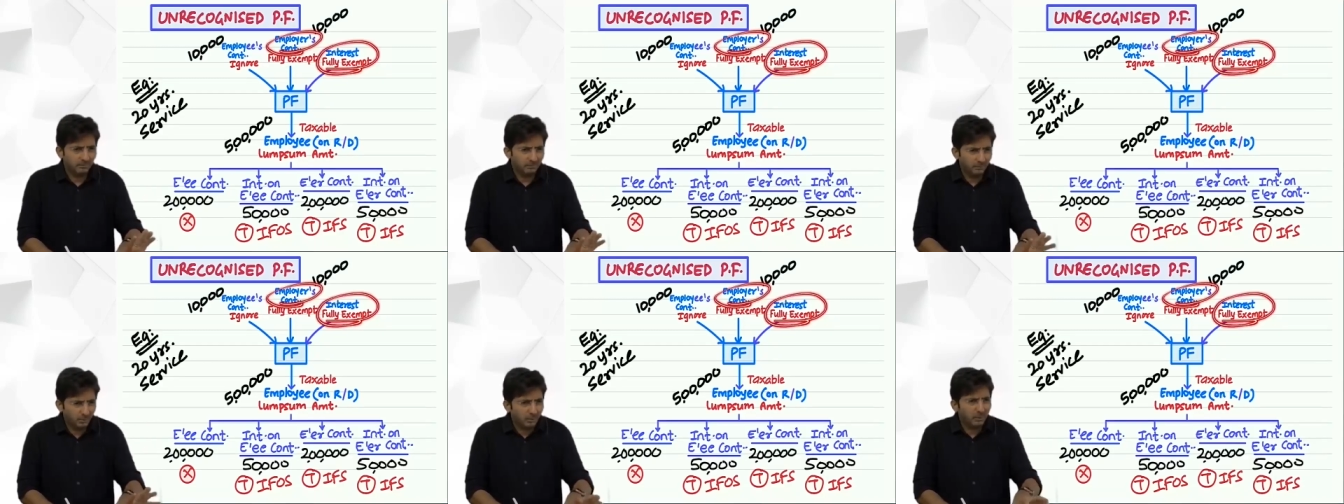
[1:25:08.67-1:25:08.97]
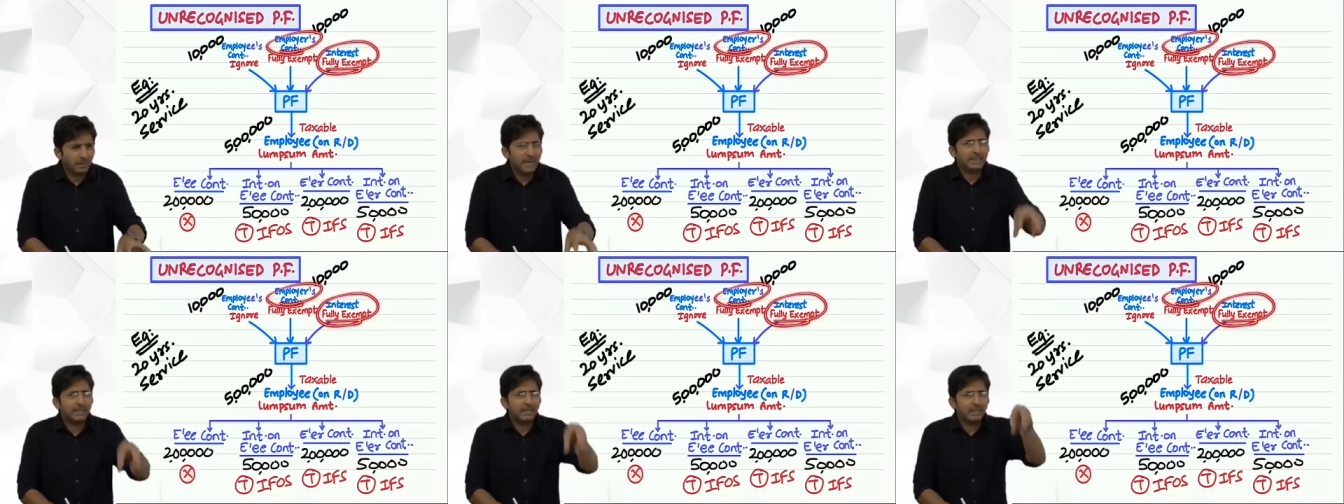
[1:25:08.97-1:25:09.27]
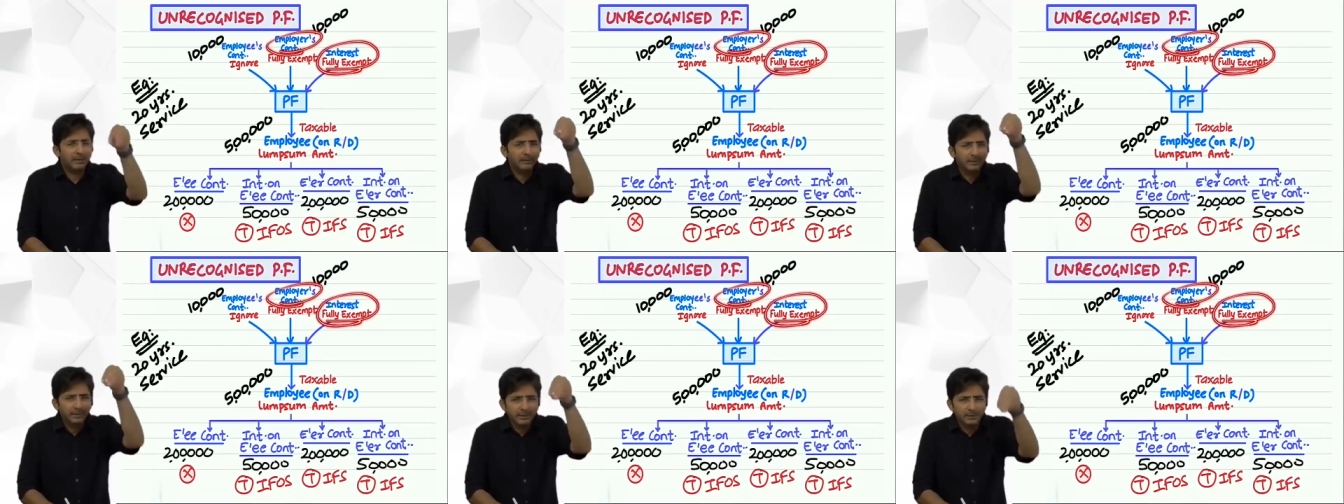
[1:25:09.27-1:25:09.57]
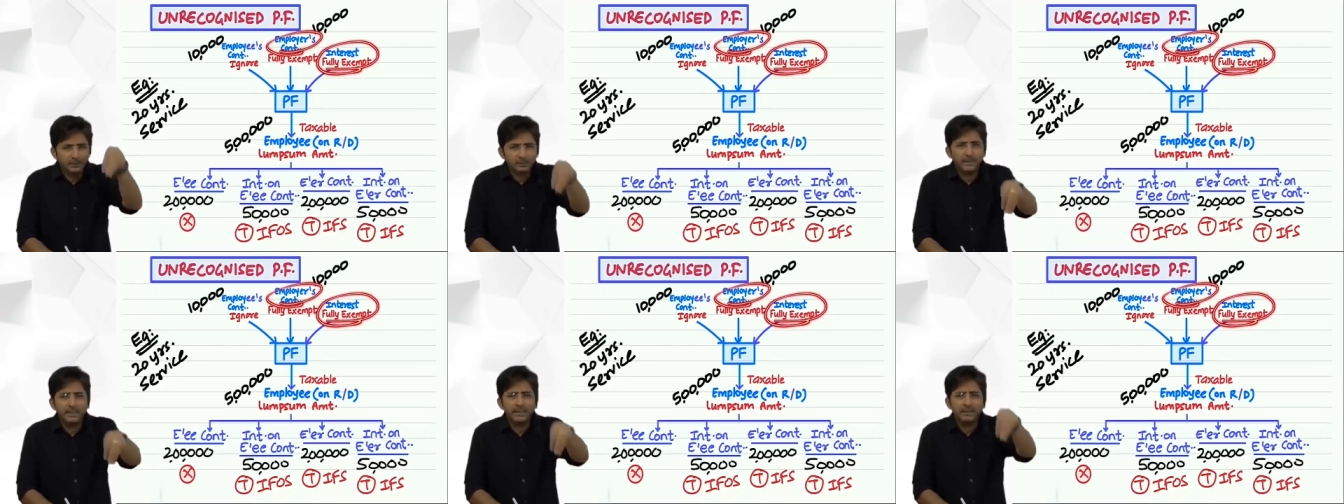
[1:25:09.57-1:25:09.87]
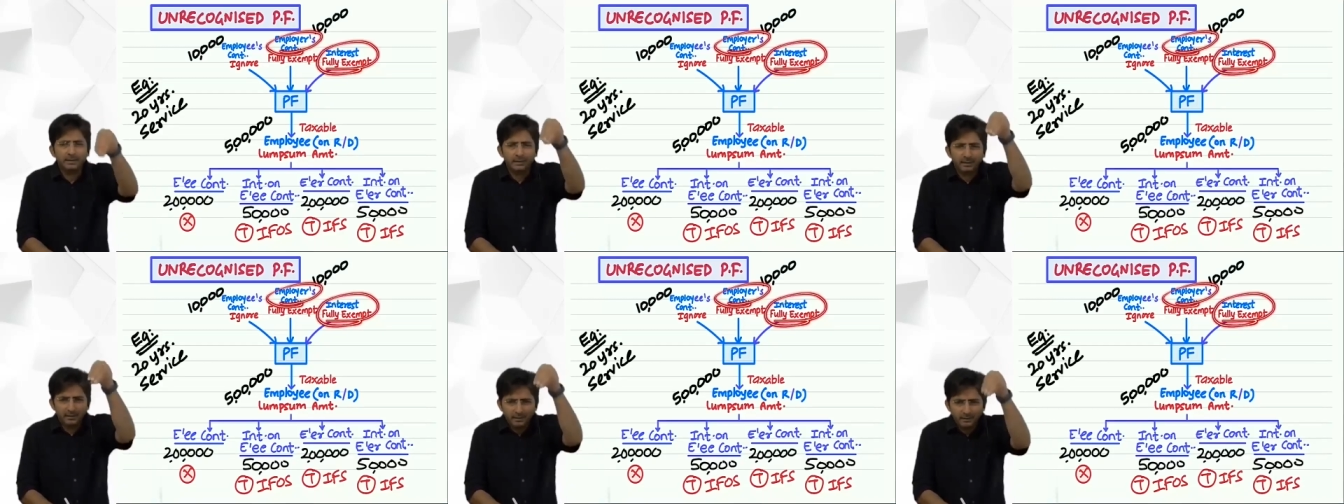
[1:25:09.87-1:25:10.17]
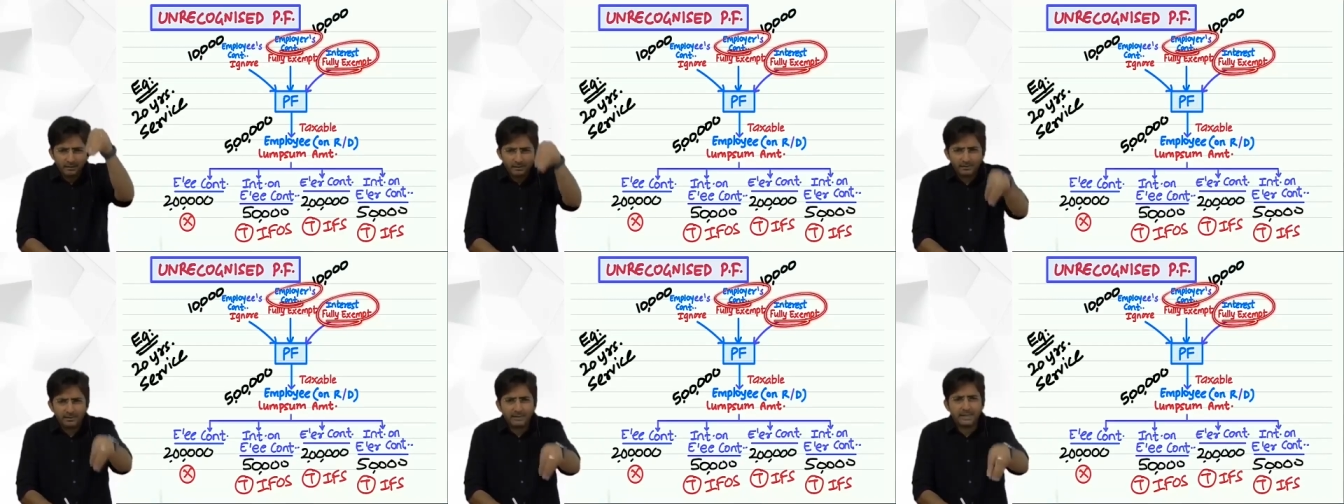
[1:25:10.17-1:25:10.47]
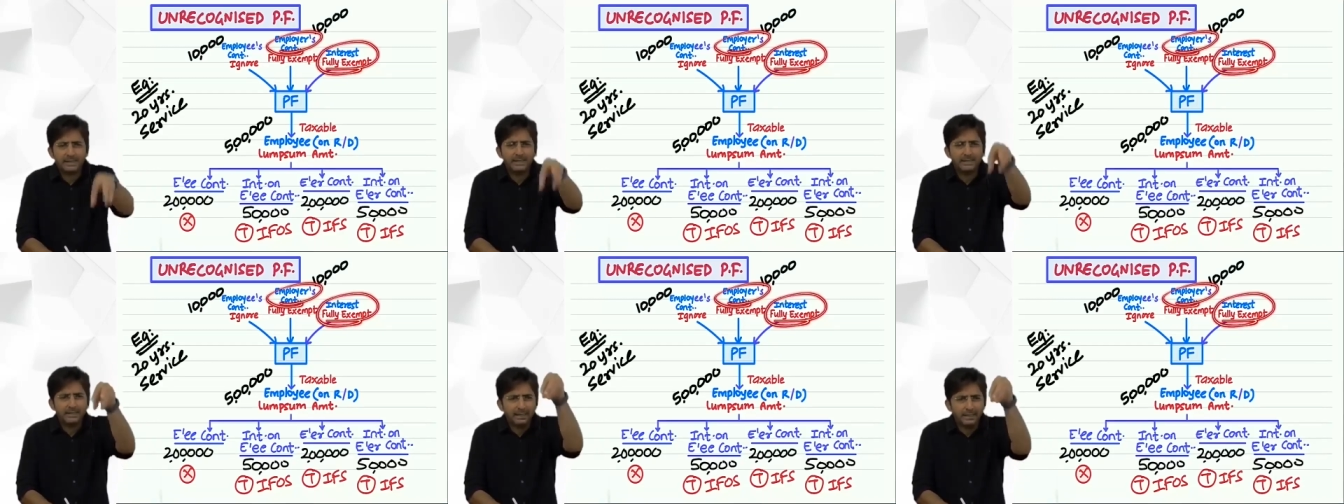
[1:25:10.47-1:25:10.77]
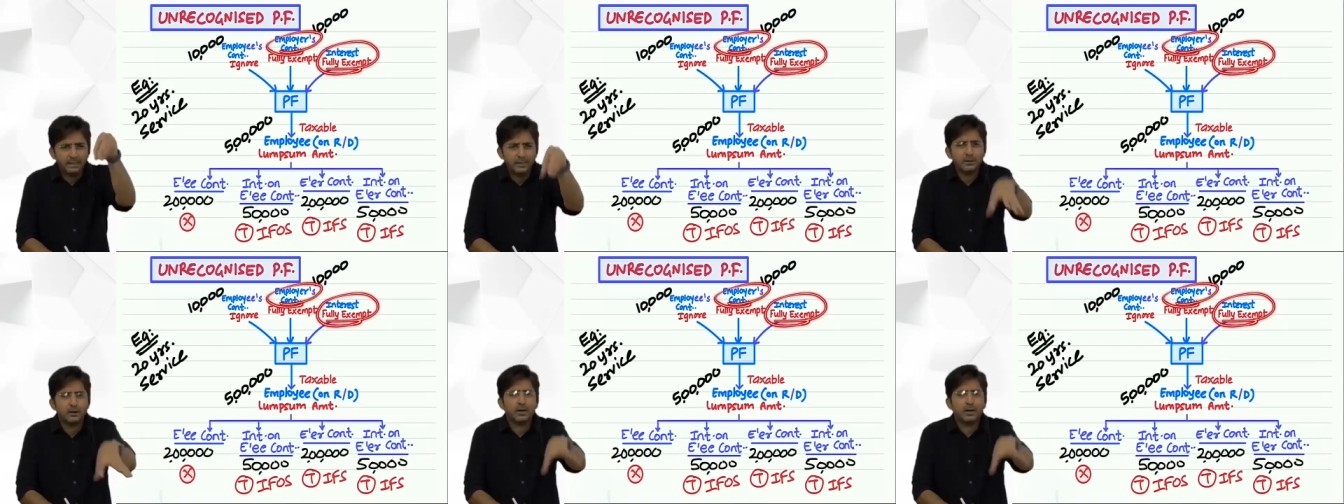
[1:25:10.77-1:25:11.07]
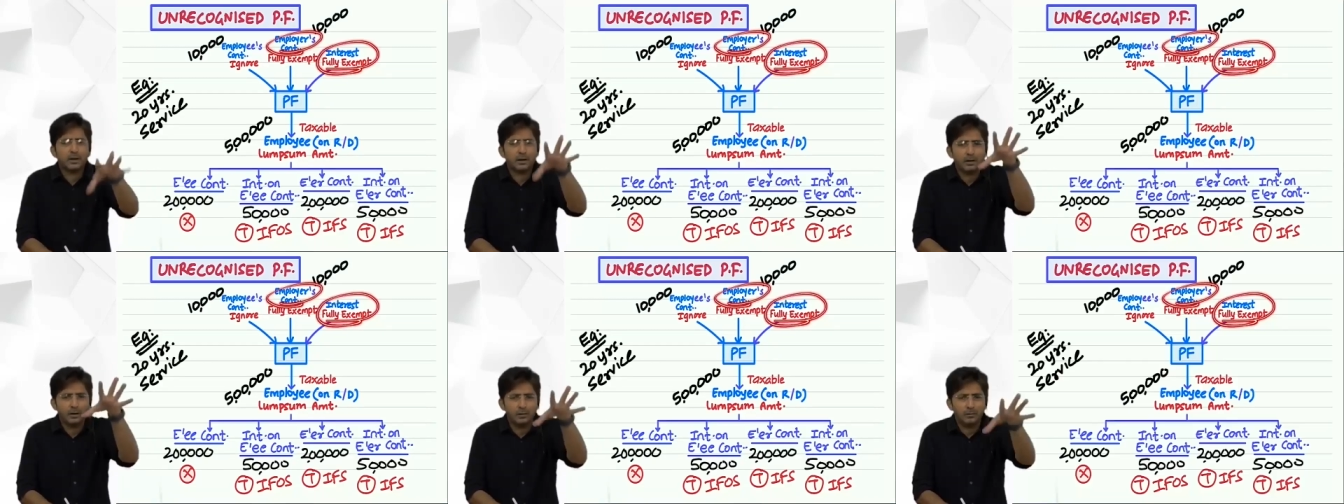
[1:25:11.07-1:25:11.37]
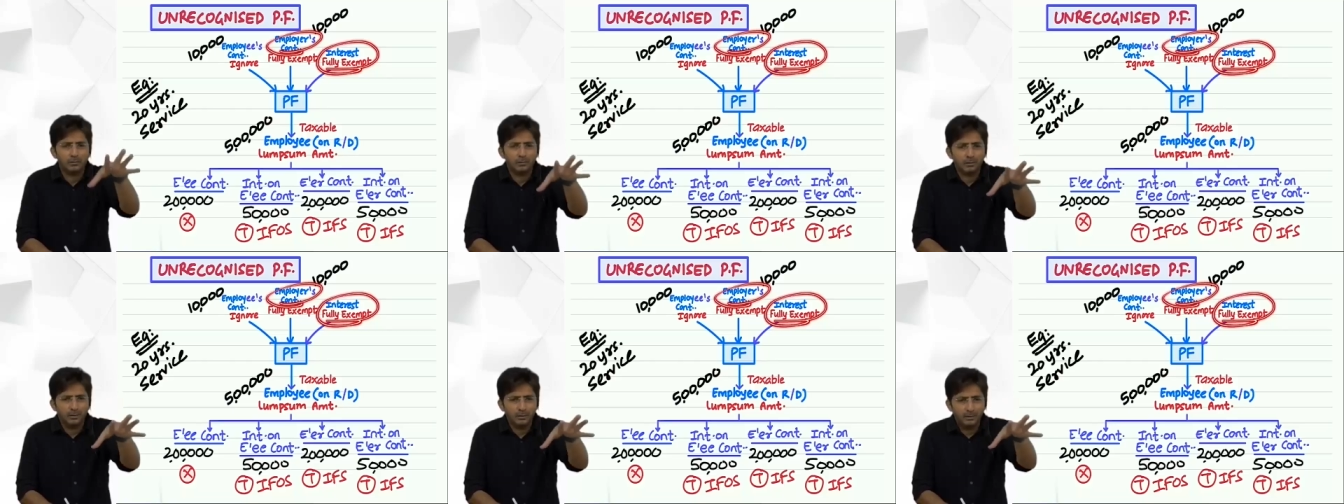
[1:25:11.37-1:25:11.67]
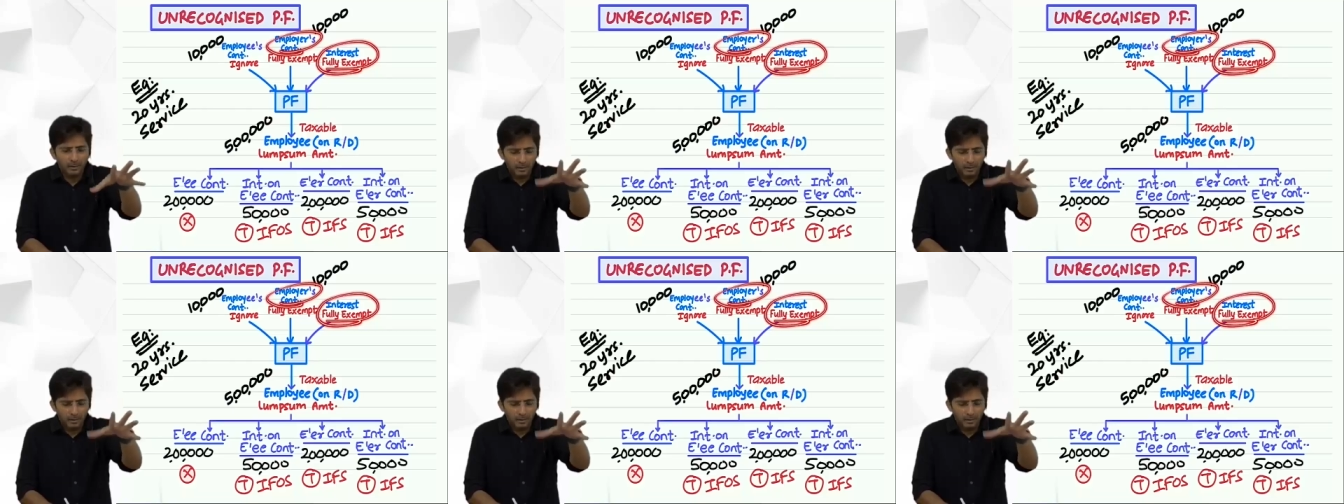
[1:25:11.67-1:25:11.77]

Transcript: Because right now it is being credited in your account.